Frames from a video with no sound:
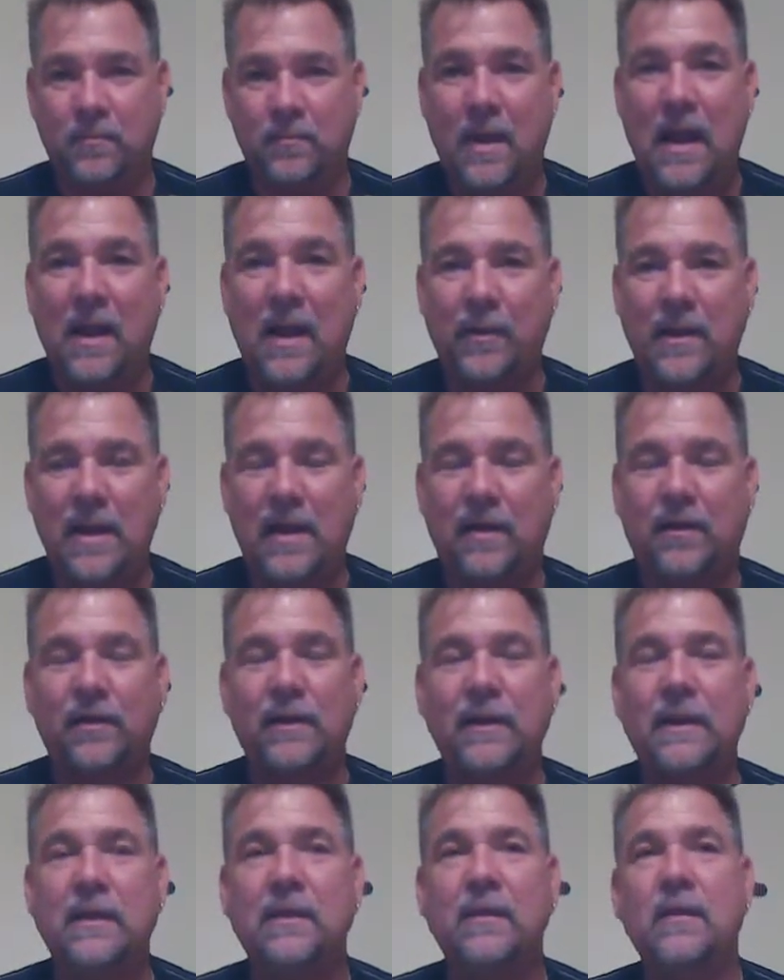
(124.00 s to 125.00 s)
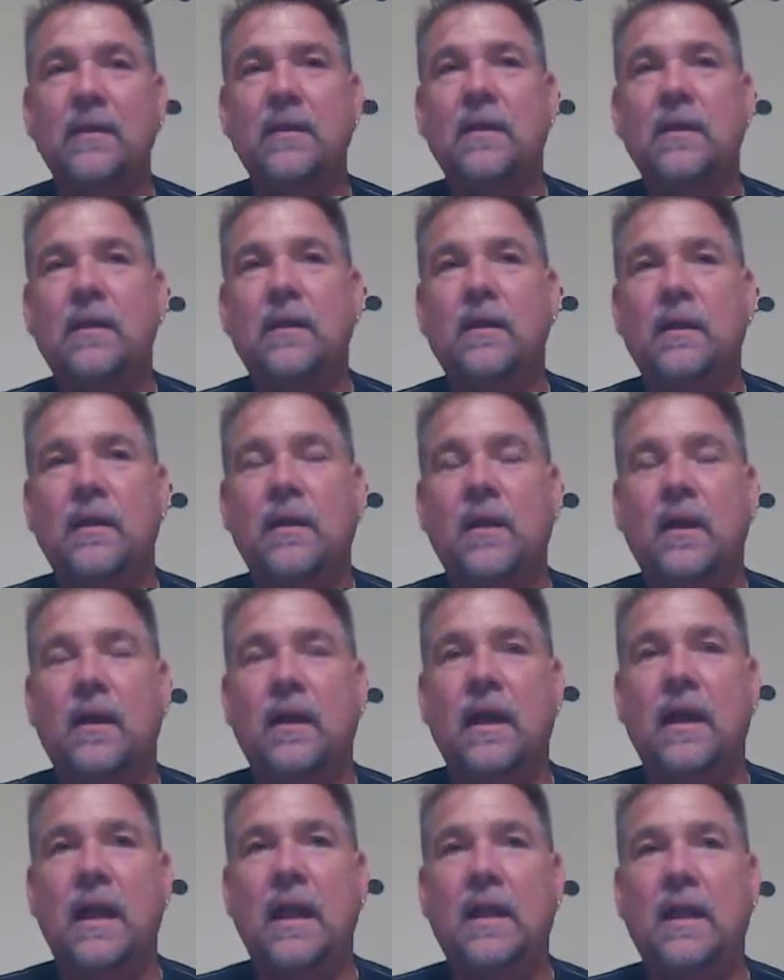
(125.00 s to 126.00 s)
my reality,
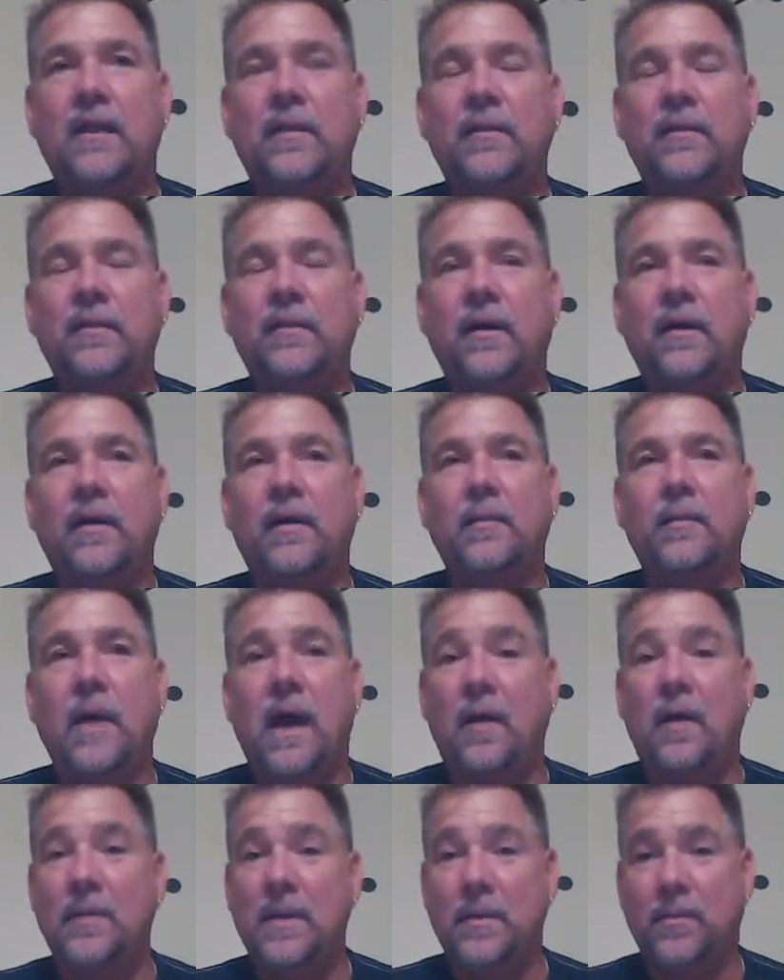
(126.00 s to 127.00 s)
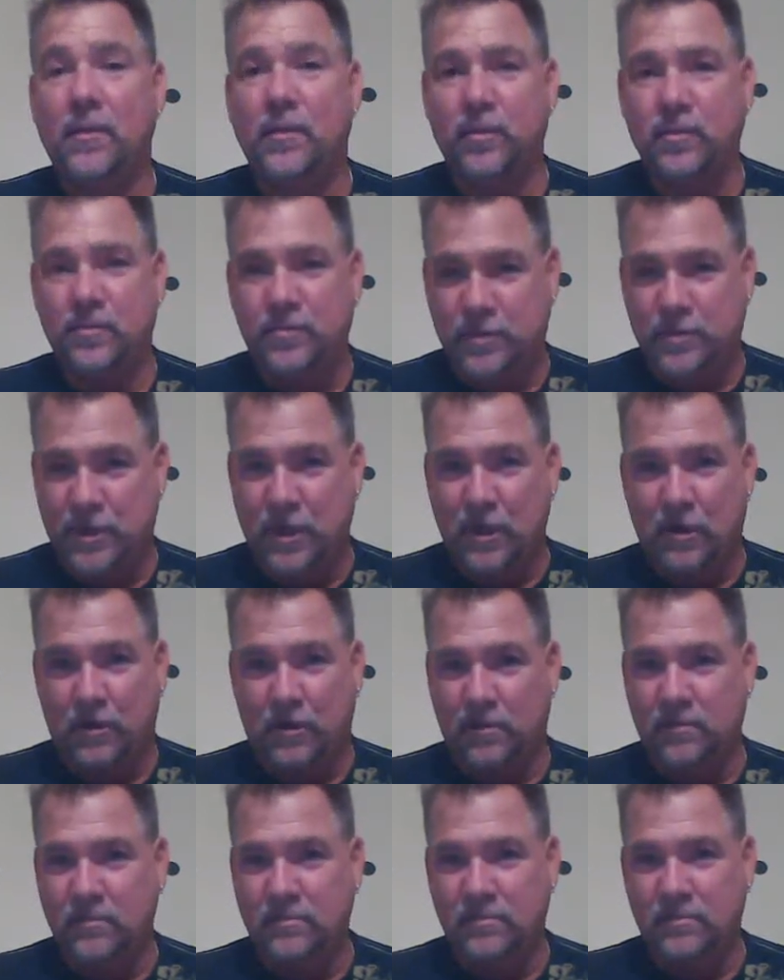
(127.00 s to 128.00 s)
and I'll be able to
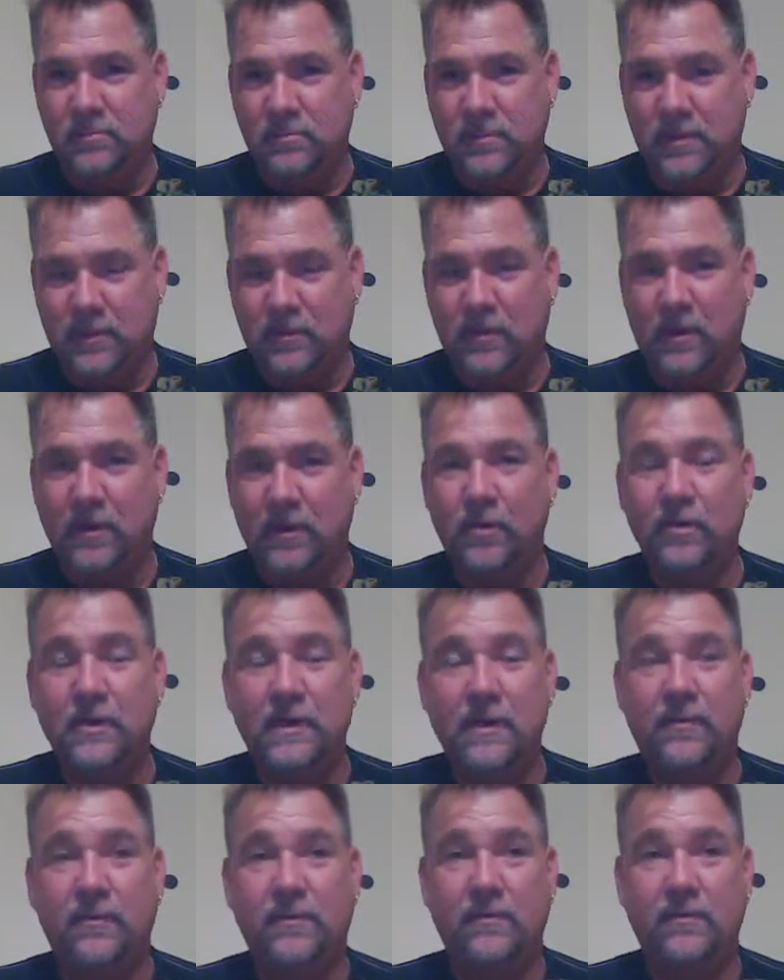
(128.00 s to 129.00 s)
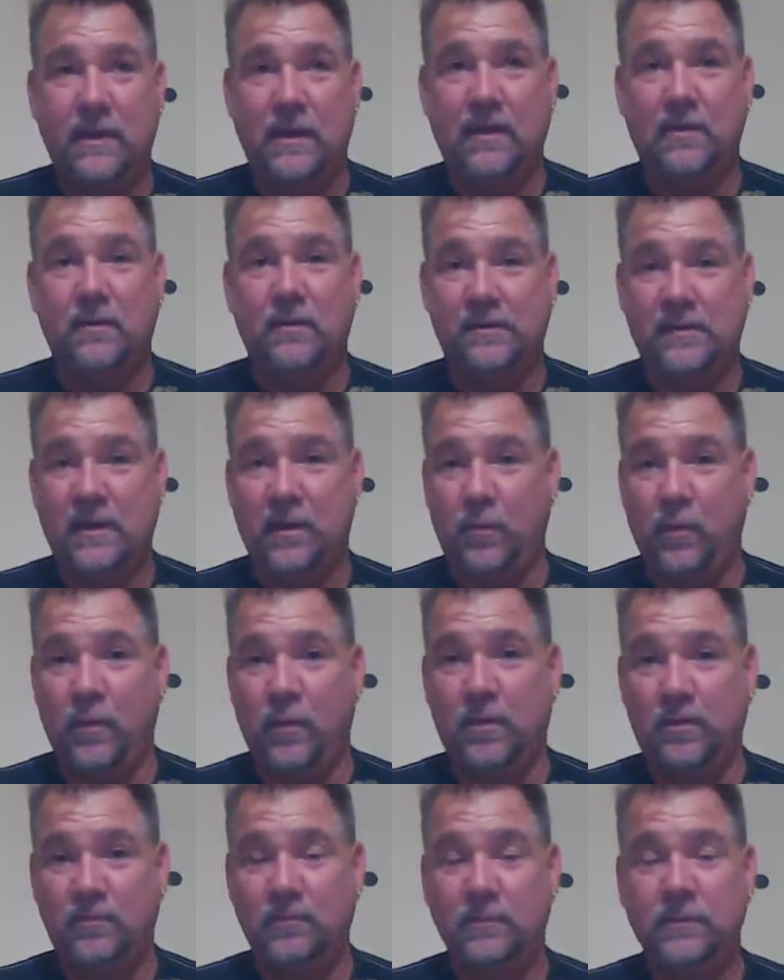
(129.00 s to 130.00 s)
share in greater detail as I
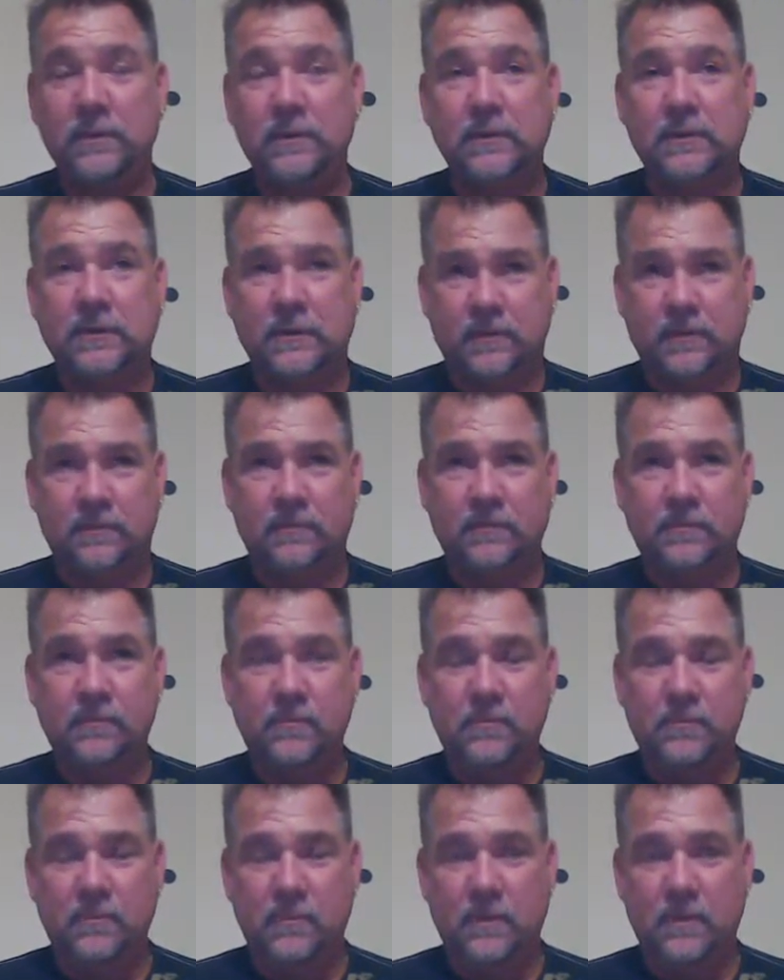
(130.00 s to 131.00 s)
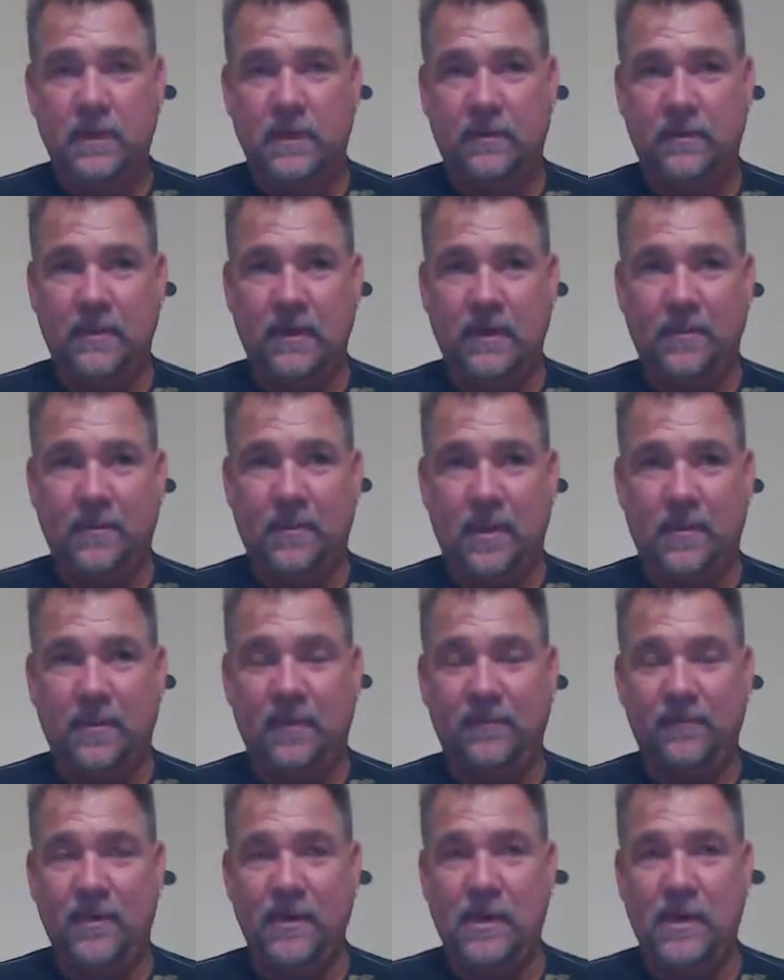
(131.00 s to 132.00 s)
will in the
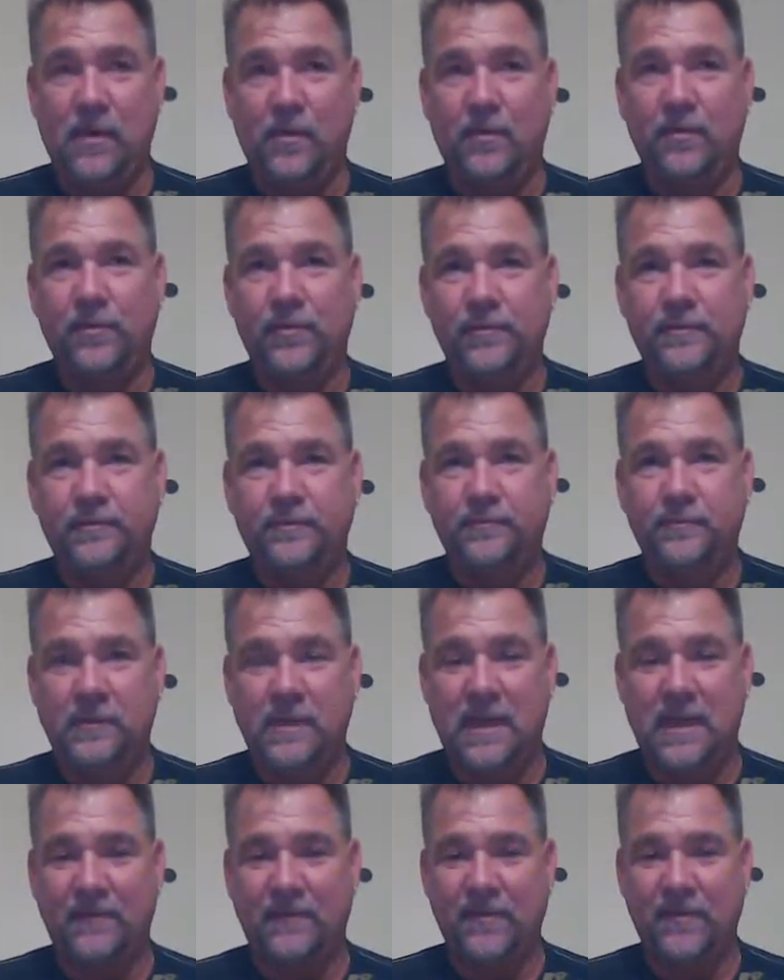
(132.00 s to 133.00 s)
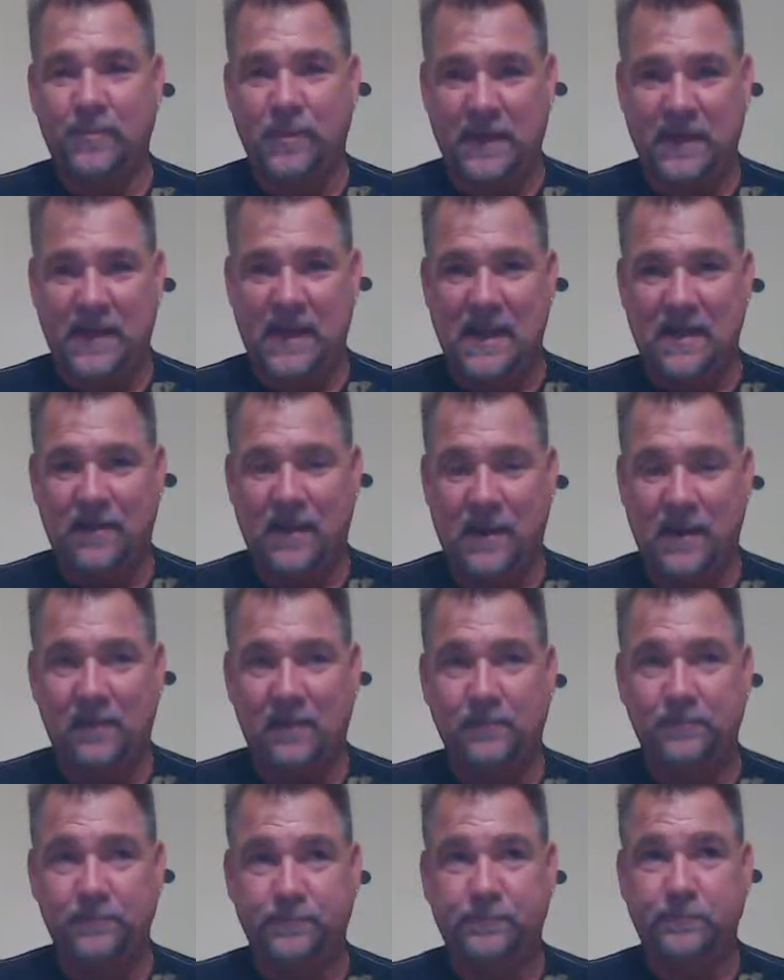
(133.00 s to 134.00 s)
upcoming videos. A lot of it's playing out
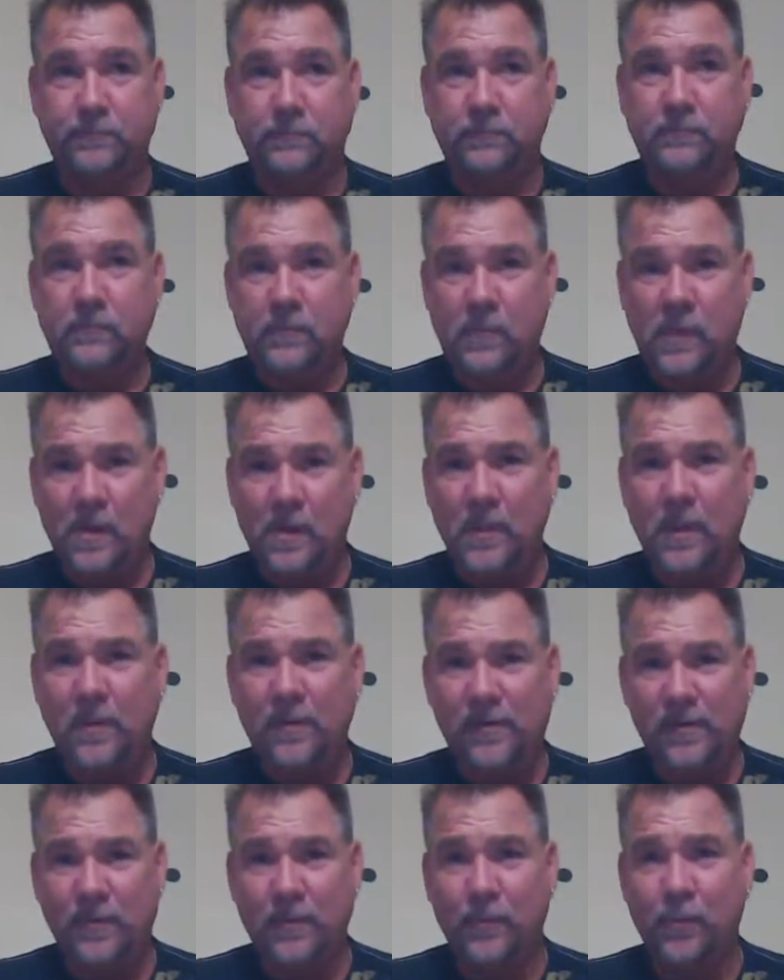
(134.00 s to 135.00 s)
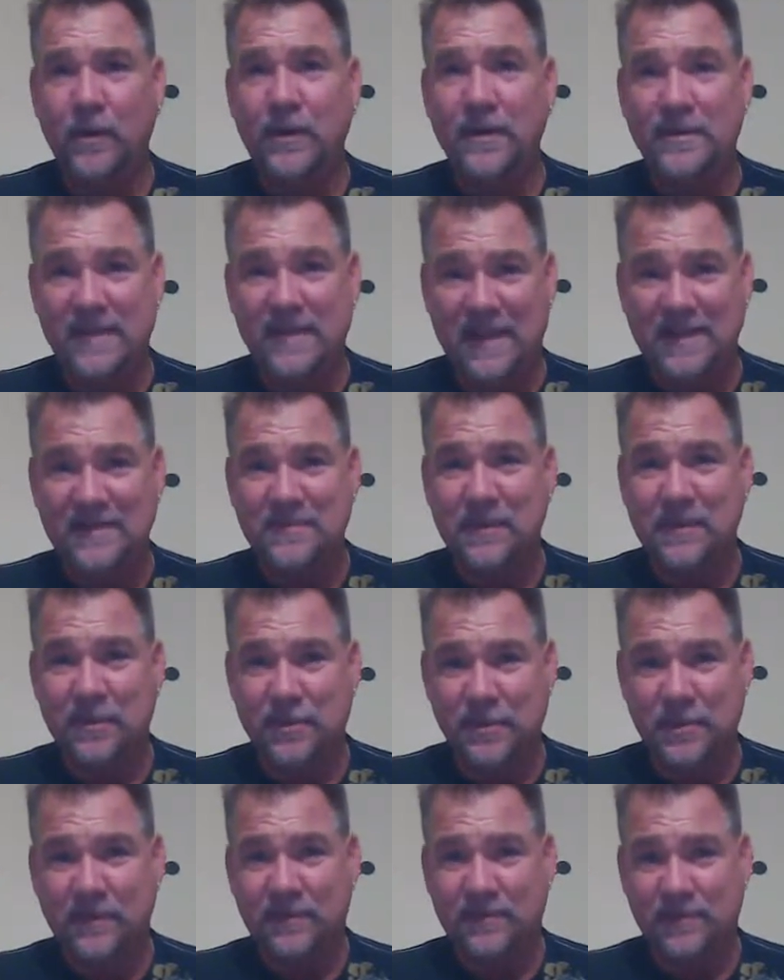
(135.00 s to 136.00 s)
now, but some pretty seismic
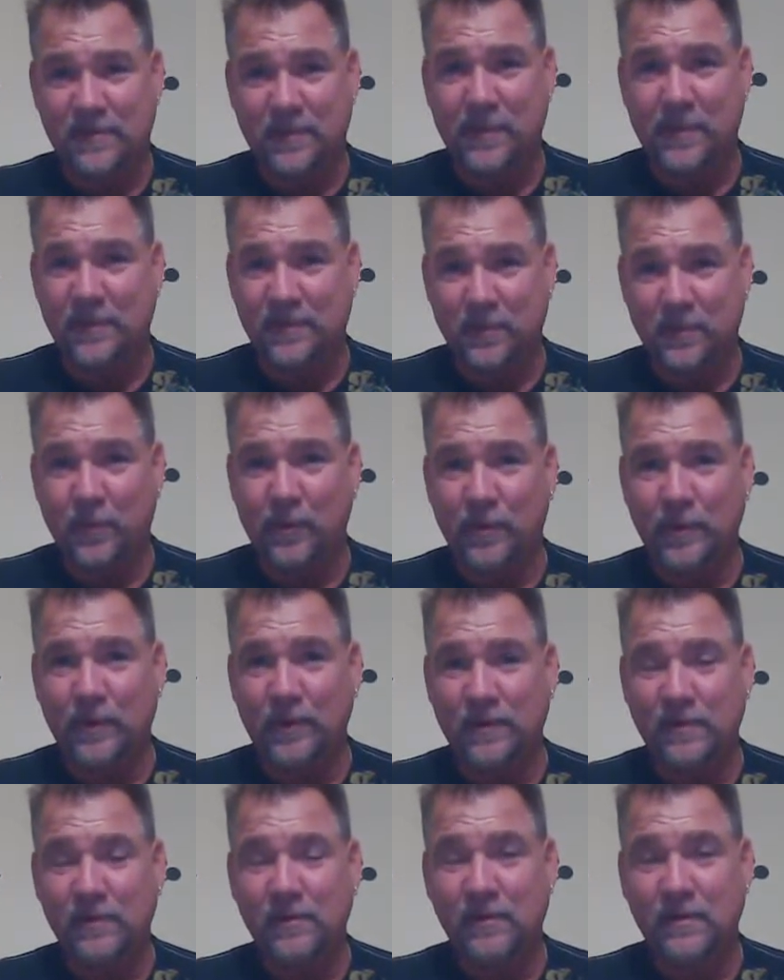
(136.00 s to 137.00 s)
shifts. I mean, some really